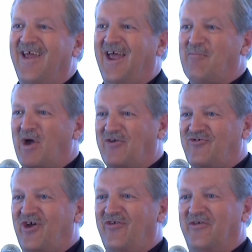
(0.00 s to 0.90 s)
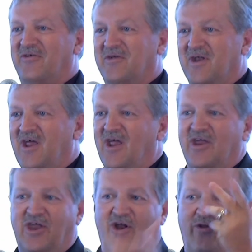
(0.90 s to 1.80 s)
And Mike Shelton.
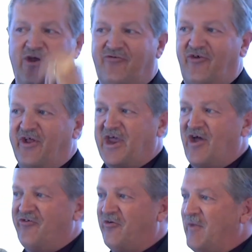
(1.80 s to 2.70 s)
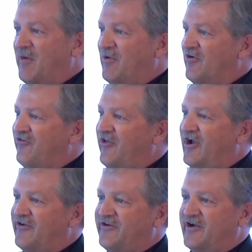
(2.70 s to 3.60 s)
You know, these are the council members
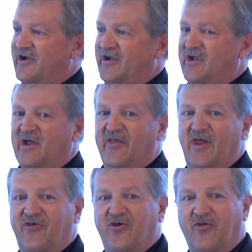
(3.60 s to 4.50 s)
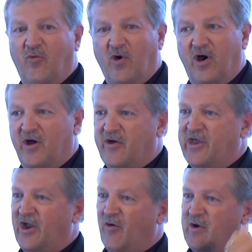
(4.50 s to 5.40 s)
that do the
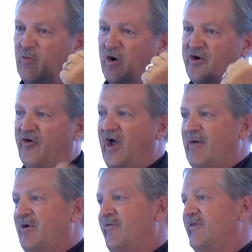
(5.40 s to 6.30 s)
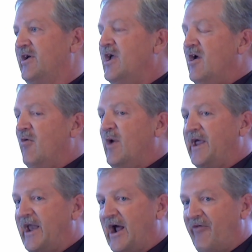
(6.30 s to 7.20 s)
work. You know, we work collaboratively. We
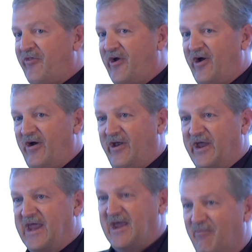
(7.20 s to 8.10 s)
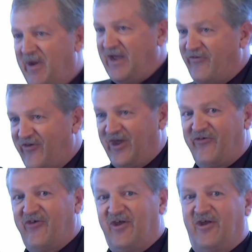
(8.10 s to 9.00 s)
get out there in the campaign
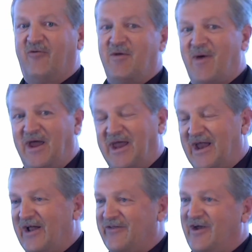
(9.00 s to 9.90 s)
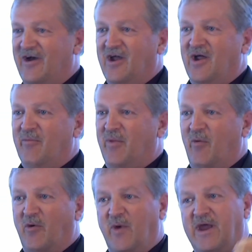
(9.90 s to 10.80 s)
season, and we might get out there,
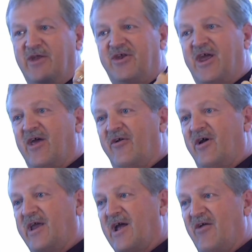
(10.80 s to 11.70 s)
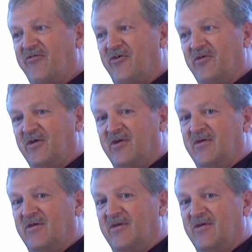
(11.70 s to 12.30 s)
but when we get together at council,